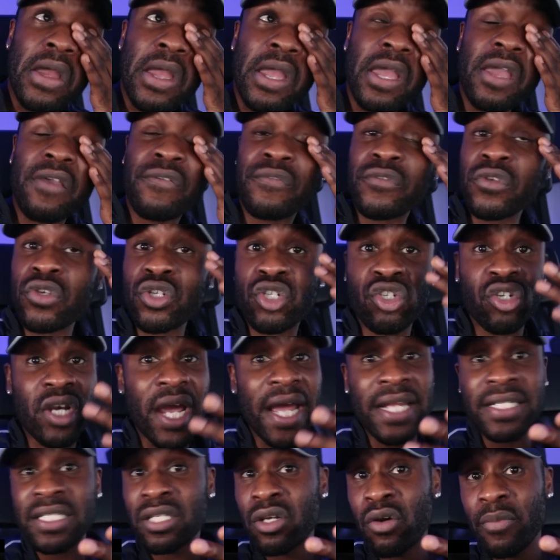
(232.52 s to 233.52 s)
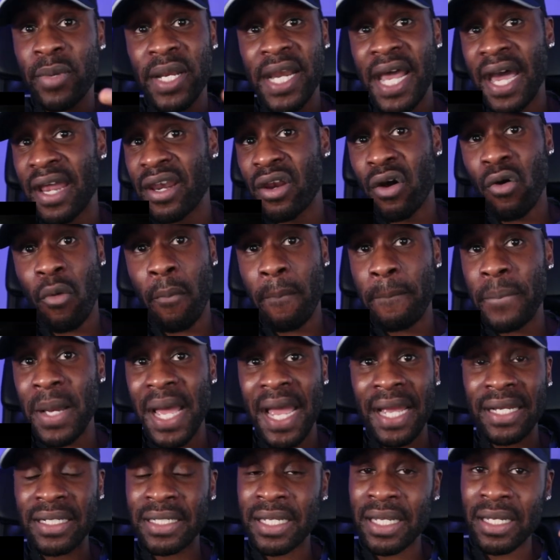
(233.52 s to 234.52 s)
if you try and tell me that don't
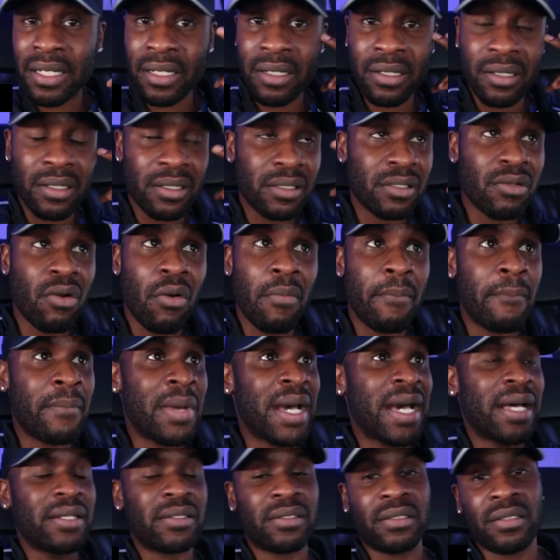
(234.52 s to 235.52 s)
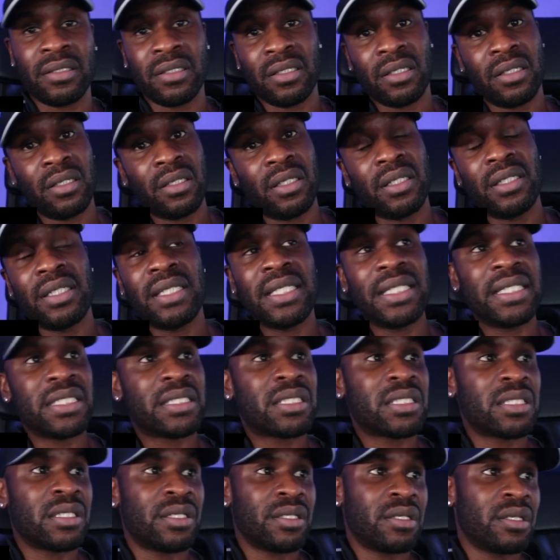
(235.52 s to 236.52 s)
bang, then you're mad.
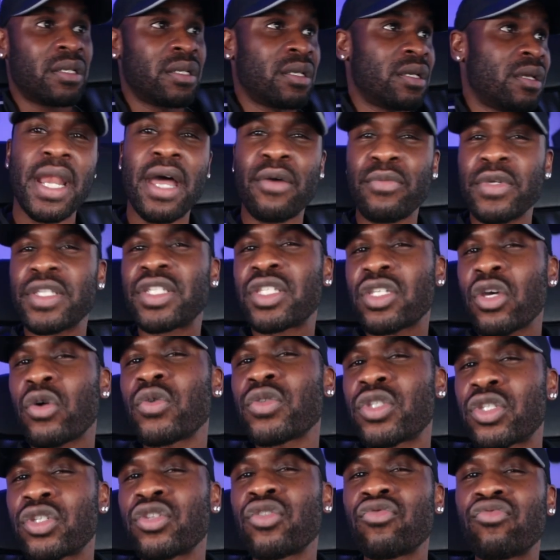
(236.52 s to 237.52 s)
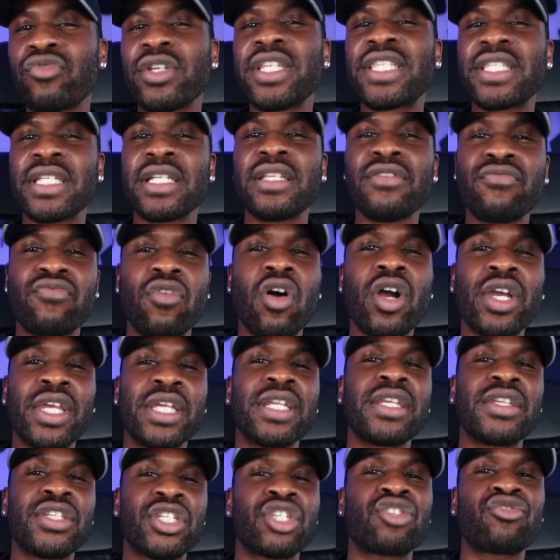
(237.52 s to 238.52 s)
Listen. Now with Zone 2 recently rocking
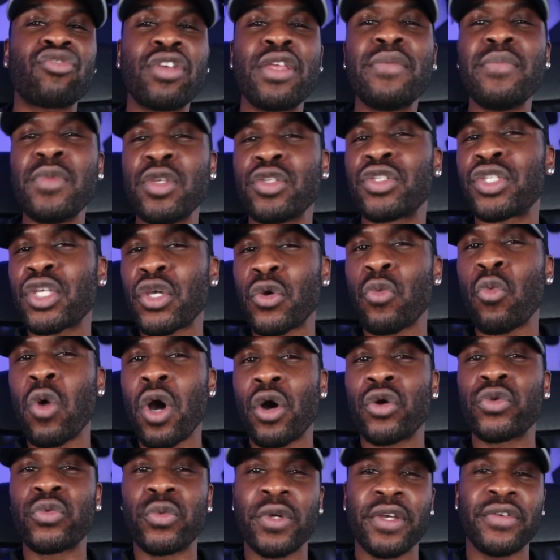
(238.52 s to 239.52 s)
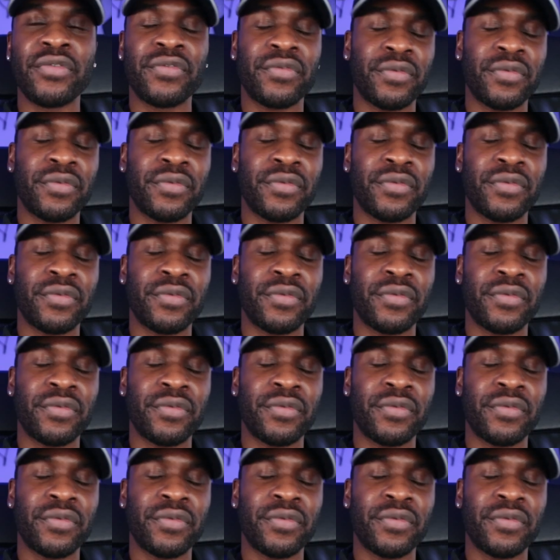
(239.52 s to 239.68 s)
the street music world with